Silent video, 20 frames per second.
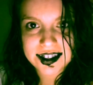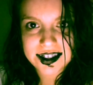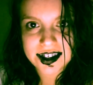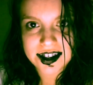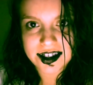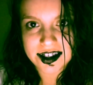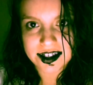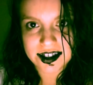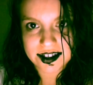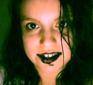
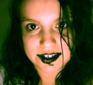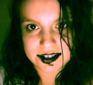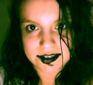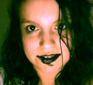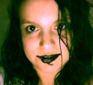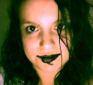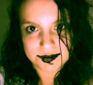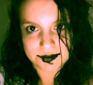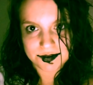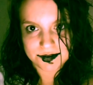
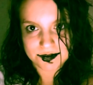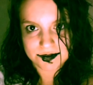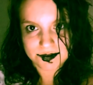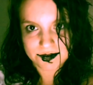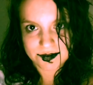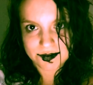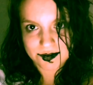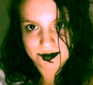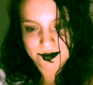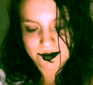
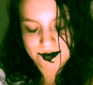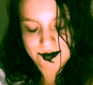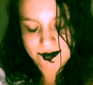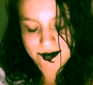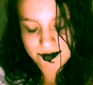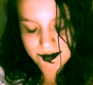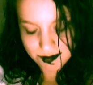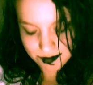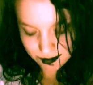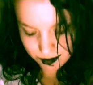
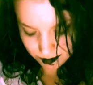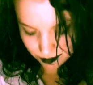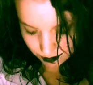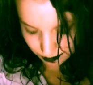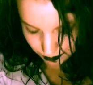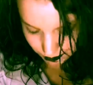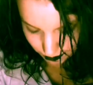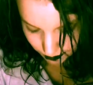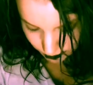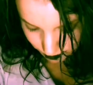
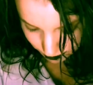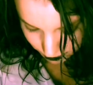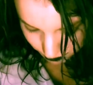[no speech]